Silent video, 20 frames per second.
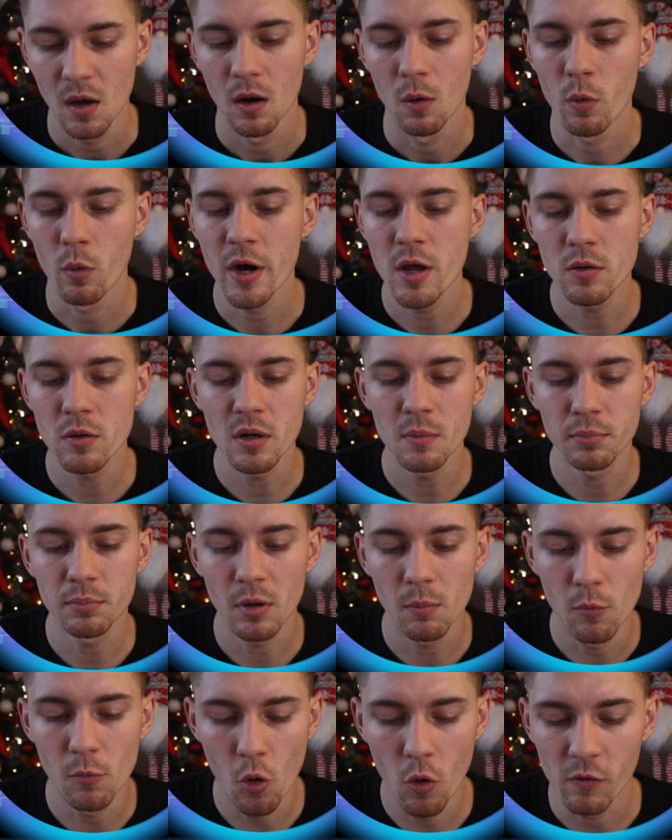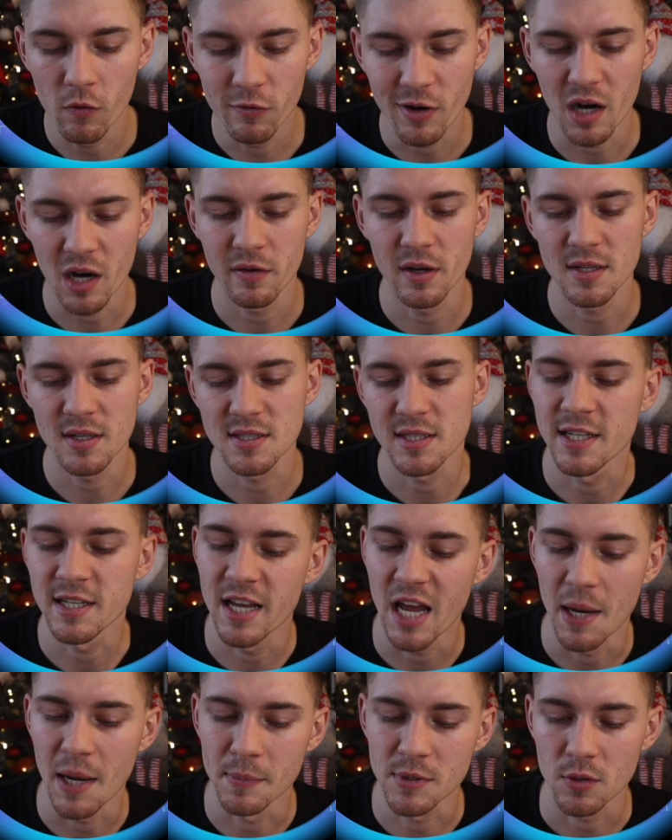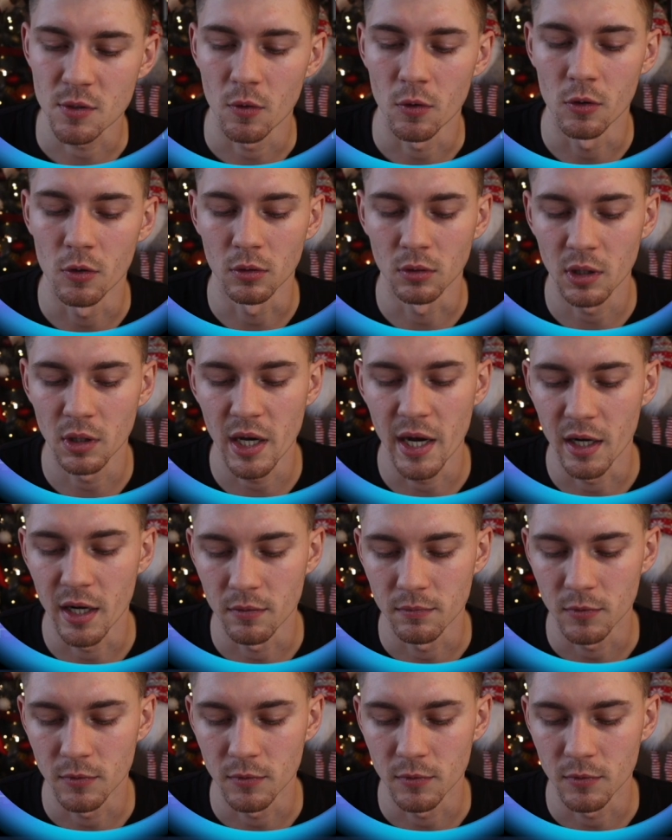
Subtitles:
where you can promote various games online,